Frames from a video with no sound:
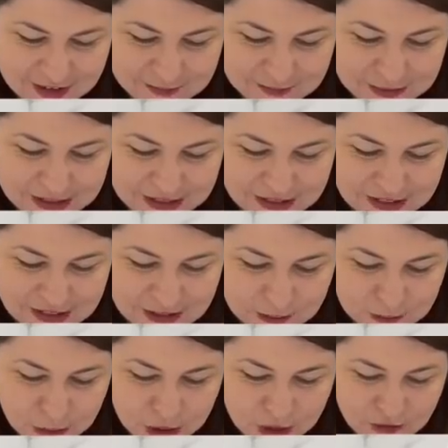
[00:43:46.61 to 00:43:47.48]
But it's
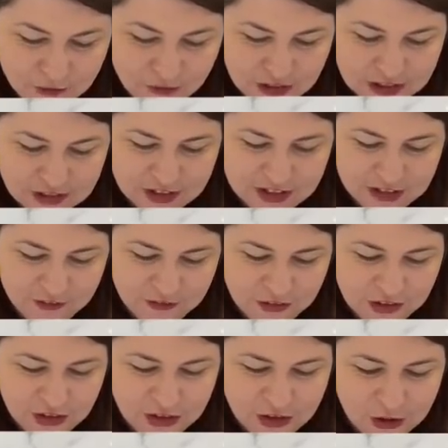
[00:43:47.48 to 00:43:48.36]
just perfect. Like if
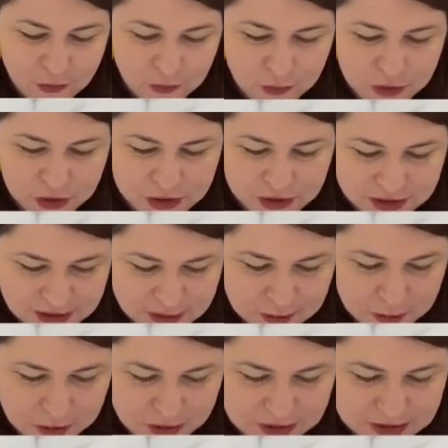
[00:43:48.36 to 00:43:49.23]
you're not a words
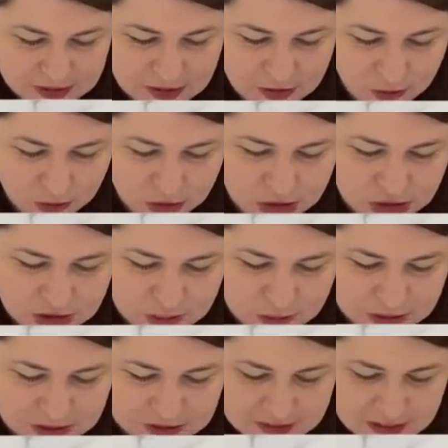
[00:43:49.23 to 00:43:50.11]
person, or you just
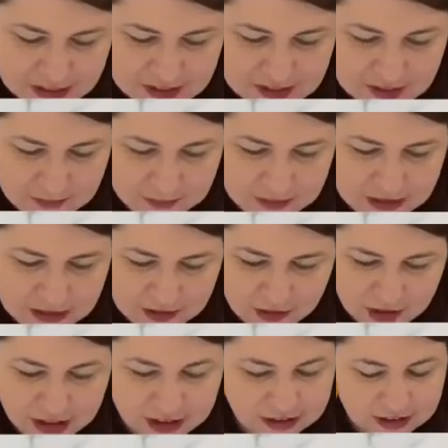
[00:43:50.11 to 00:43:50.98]
want to say something
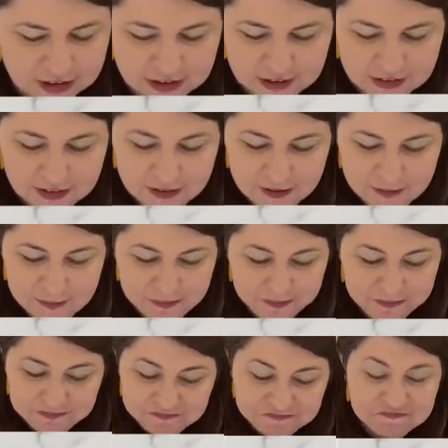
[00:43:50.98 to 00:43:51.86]
like,
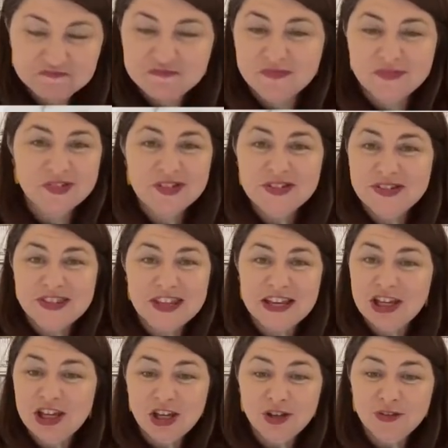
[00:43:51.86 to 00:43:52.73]
just
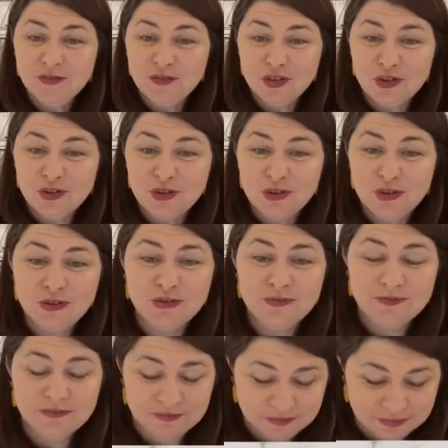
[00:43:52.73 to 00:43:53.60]
thinking of
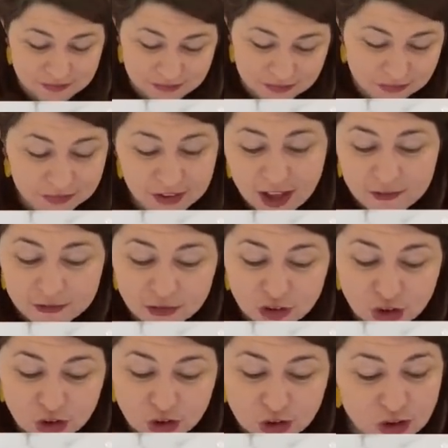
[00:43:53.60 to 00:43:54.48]
you, love
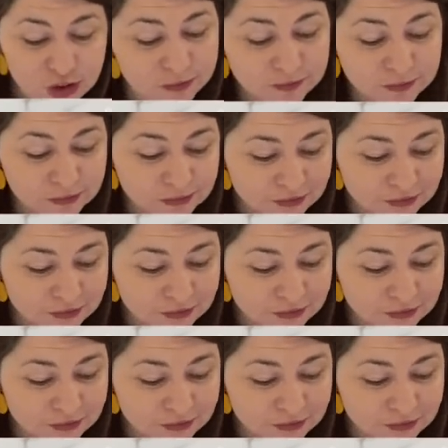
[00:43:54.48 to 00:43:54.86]
you,